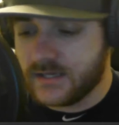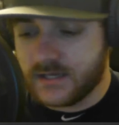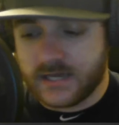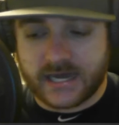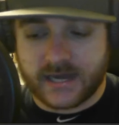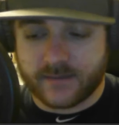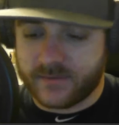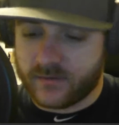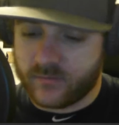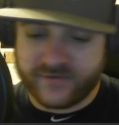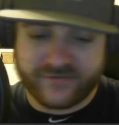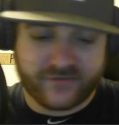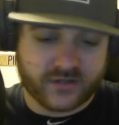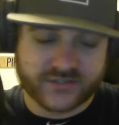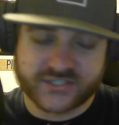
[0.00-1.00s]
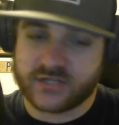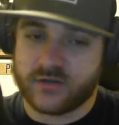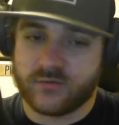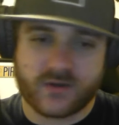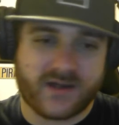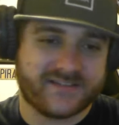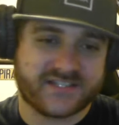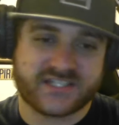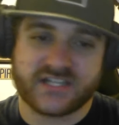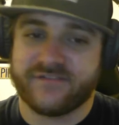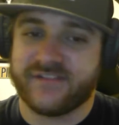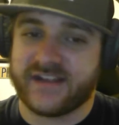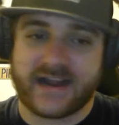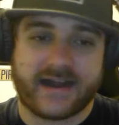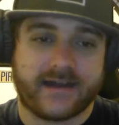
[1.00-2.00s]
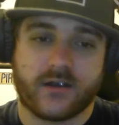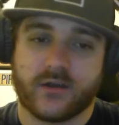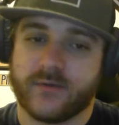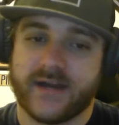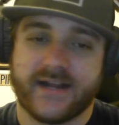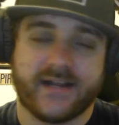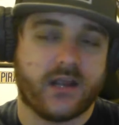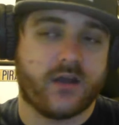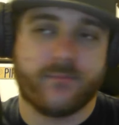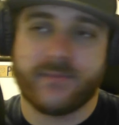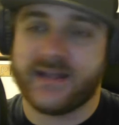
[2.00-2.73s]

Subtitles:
But we've also run stuff like iHeartRadio,